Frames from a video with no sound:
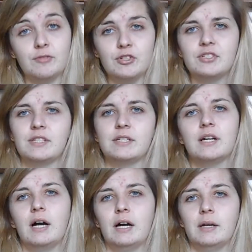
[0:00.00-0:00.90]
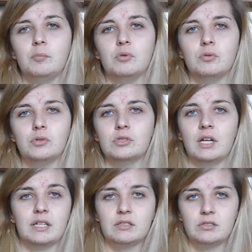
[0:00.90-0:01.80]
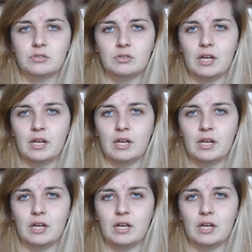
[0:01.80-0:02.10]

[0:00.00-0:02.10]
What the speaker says: the first thing I bought, as